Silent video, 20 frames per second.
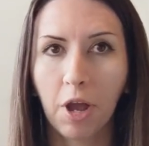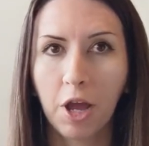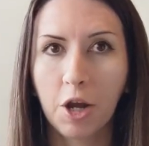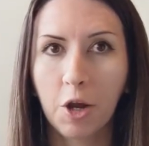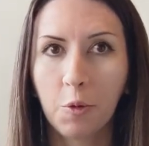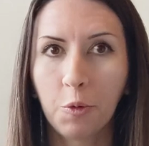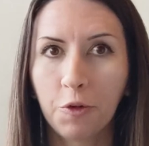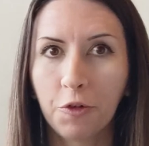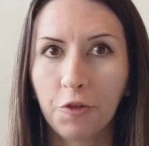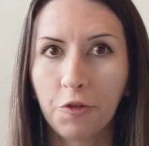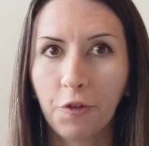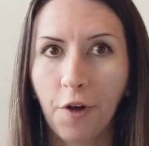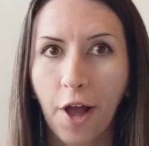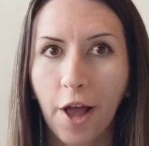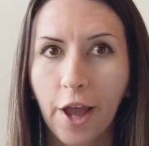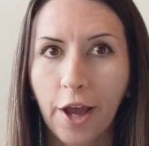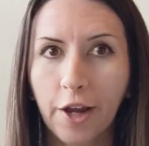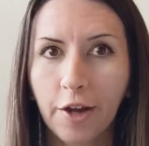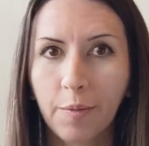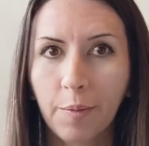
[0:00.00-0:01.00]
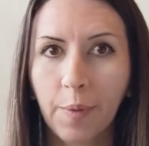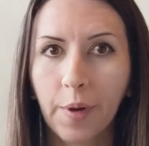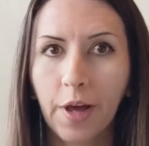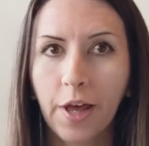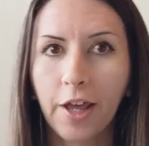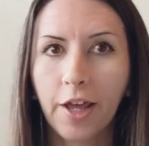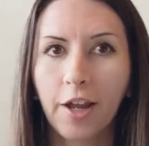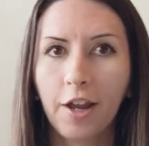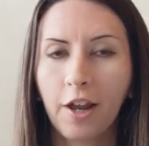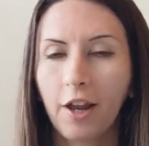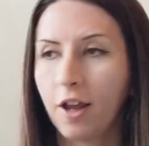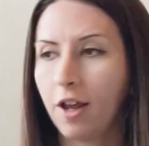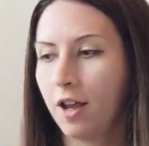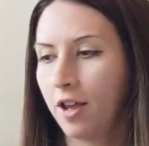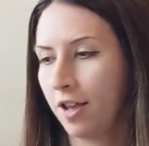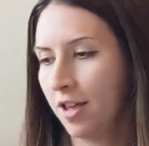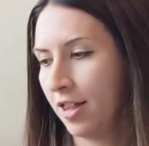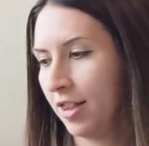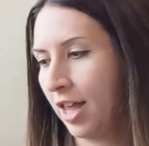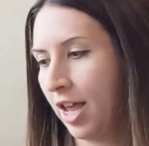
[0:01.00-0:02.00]
And it was fine, but
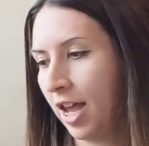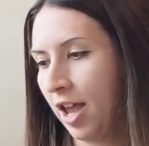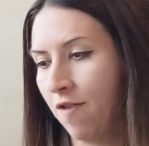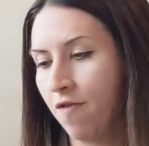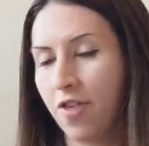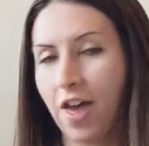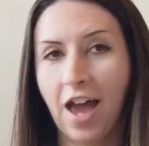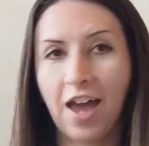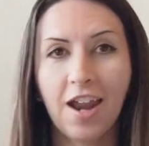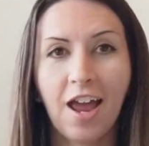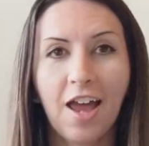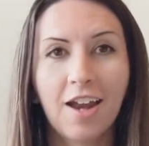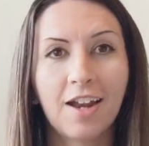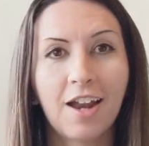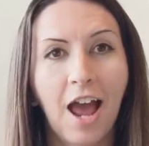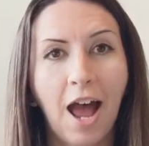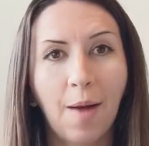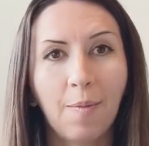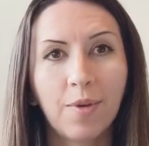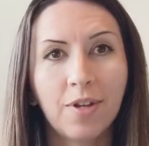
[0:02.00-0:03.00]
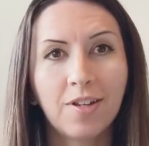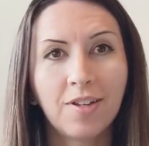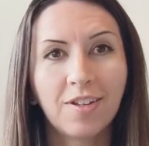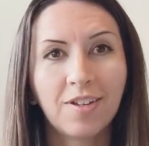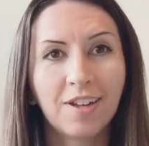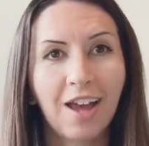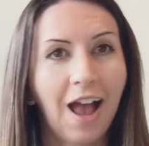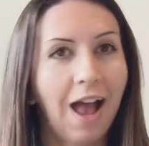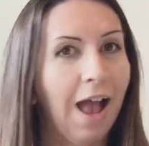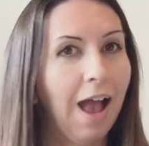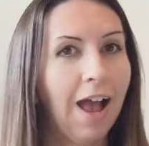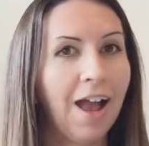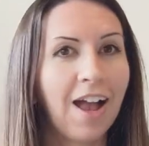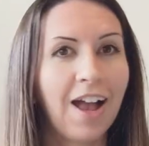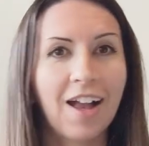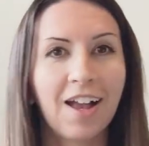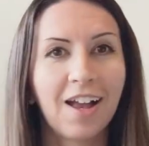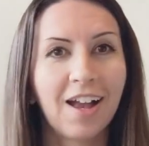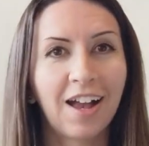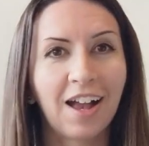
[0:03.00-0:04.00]
like if that hadn't happened,
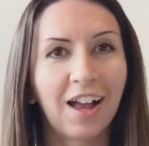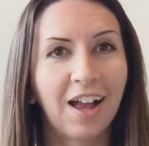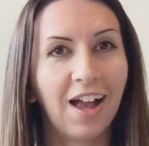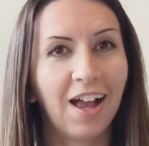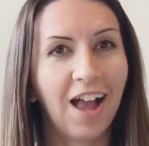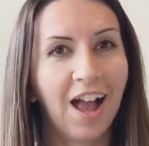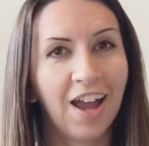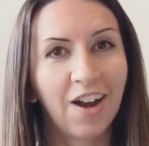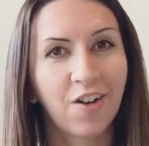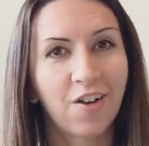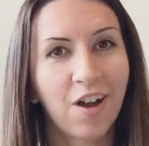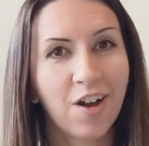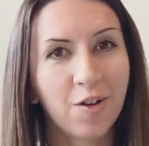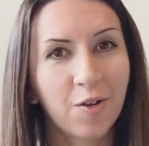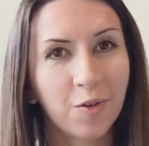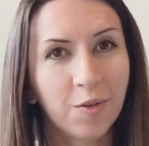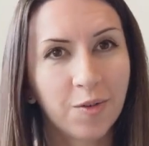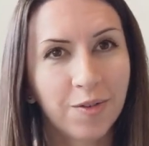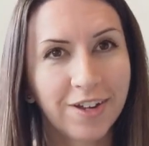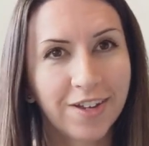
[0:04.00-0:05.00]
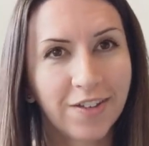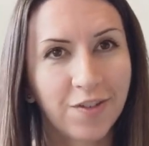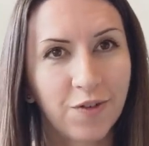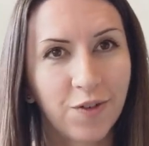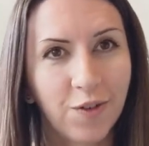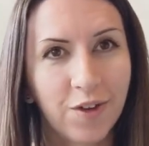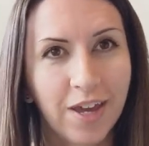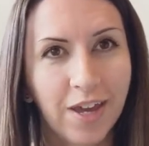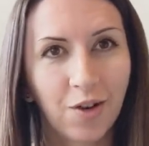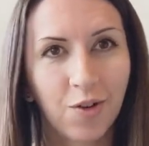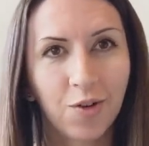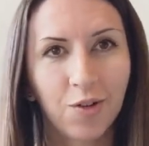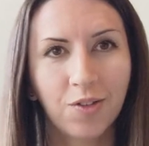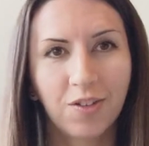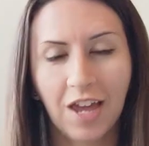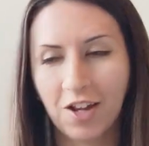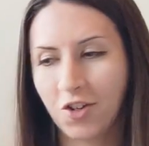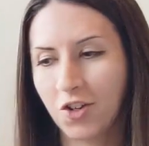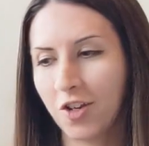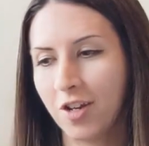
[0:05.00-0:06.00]
I, I don't know. Because if you can't
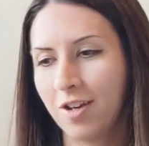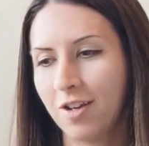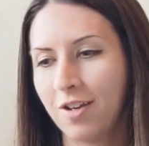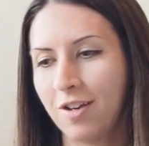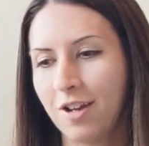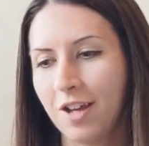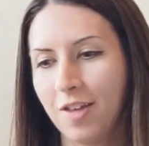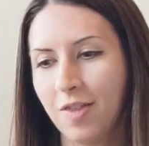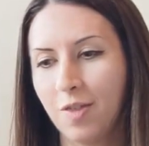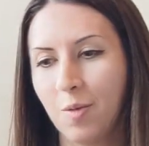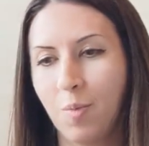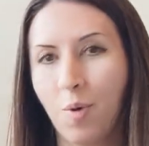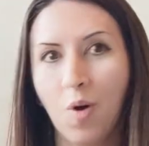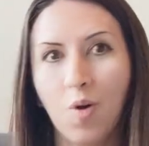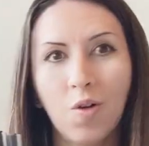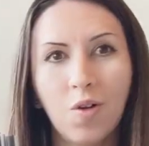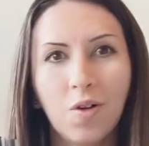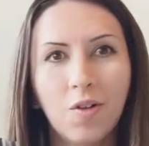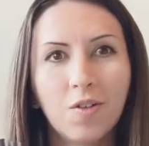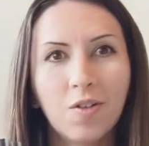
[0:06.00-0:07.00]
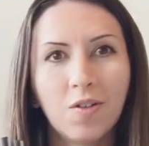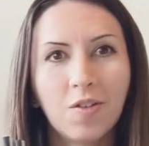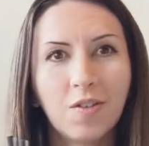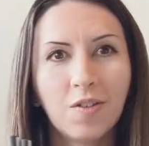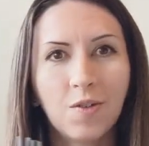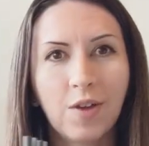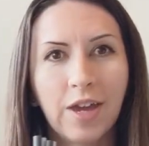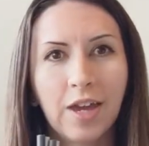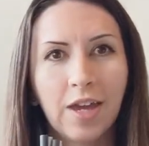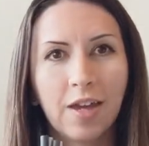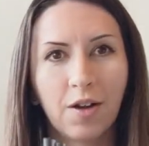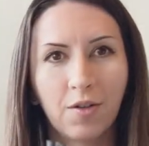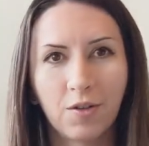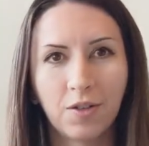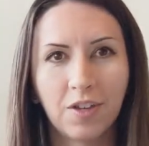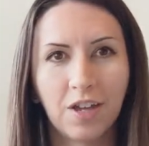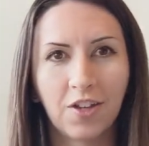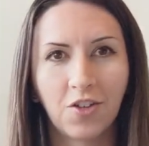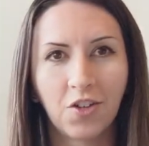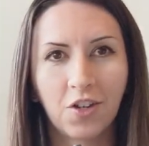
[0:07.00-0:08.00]
hold tension in the poles, you can't
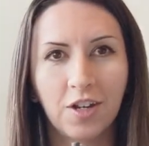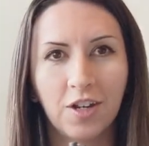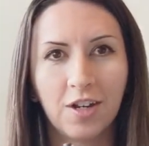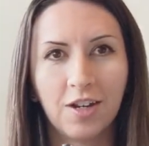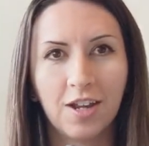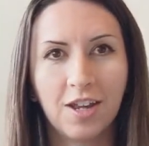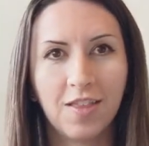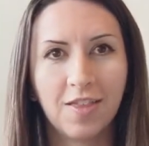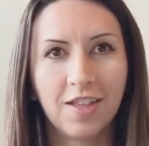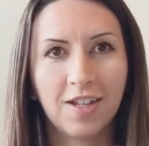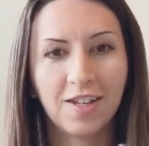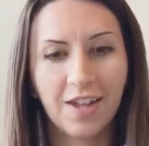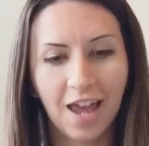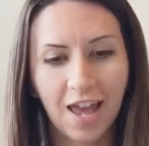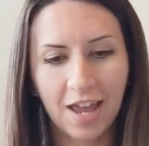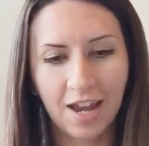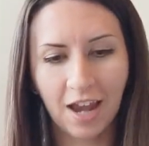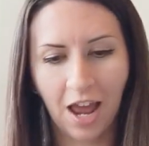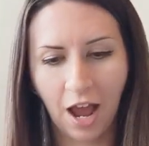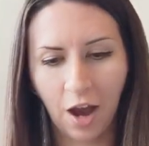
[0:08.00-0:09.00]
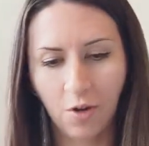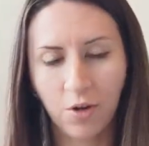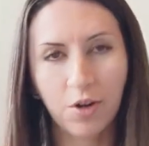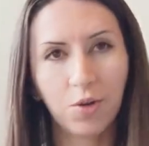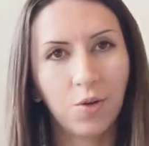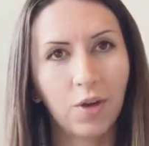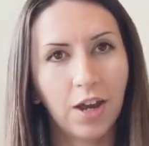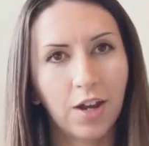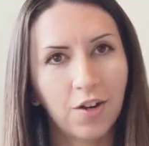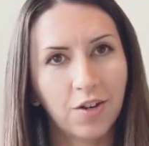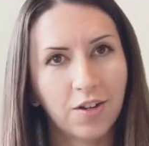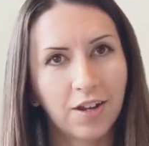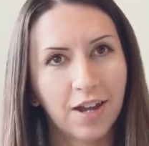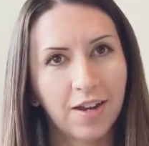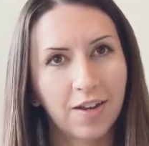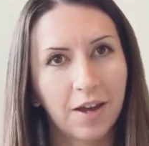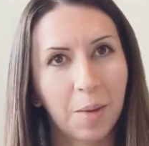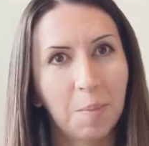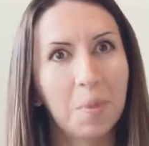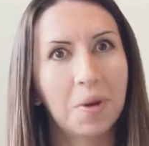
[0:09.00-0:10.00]
hold tension in the tent, how do you get your
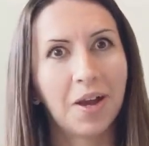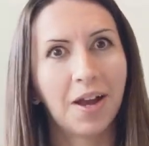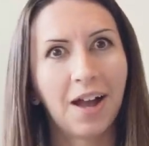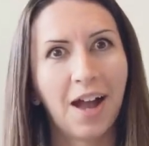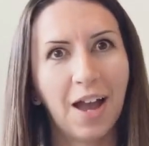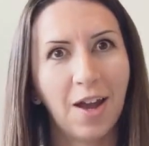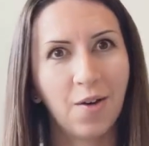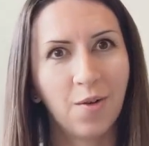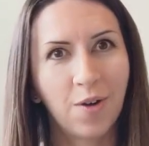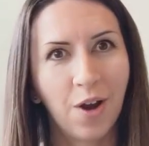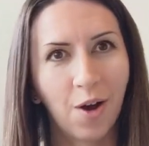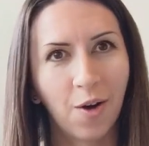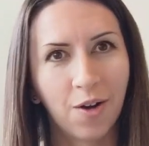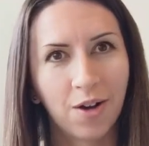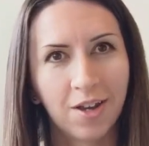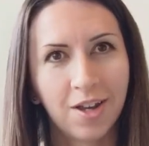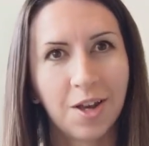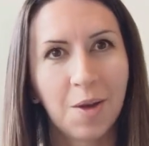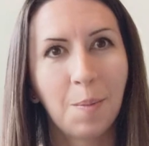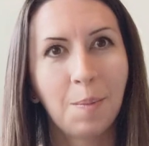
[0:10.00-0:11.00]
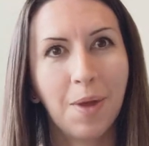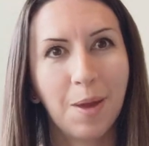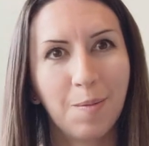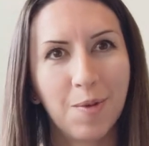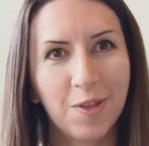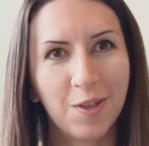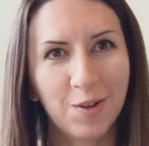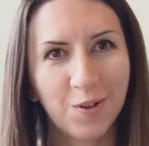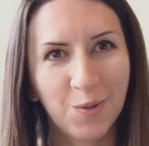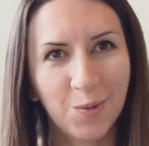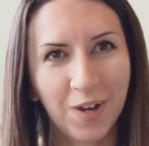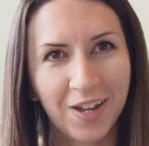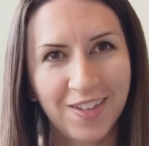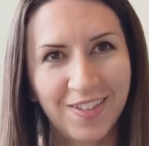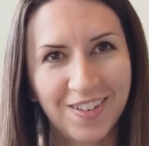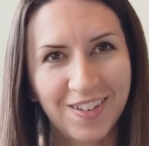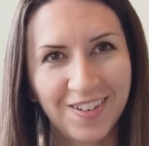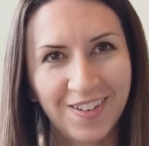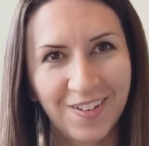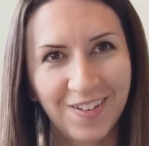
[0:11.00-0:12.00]
tent up? I don't know. Maybe there's
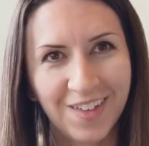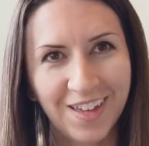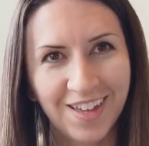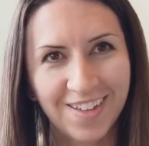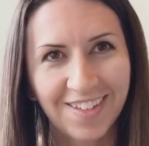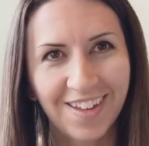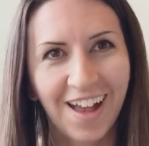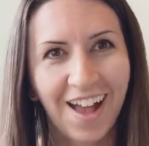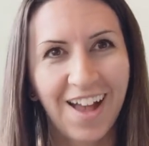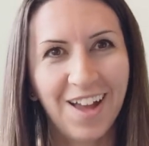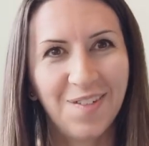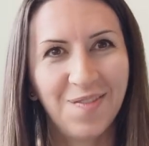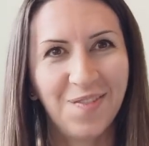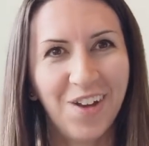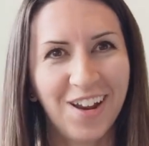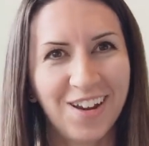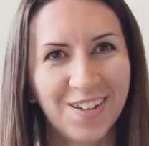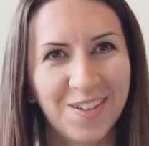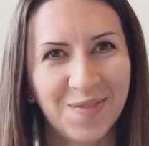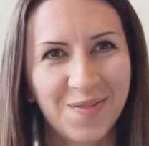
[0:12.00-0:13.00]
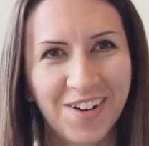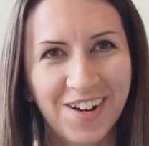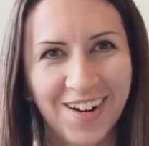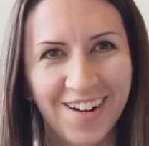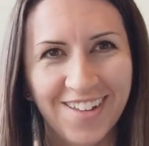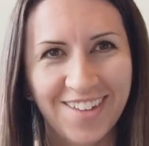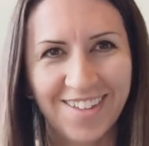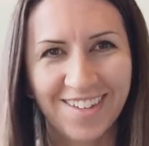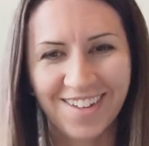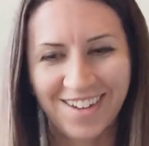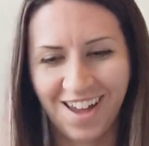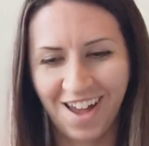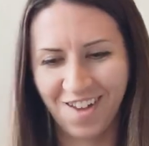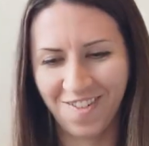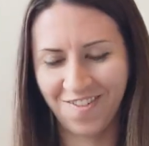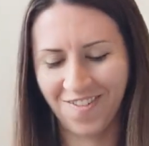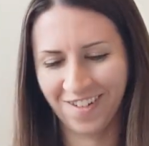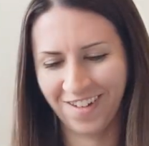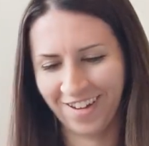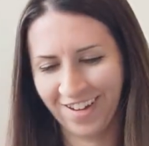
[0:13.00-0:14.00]
ways to do this. I am not experienced
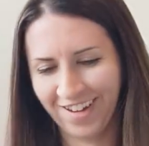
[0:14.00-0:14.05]
enough.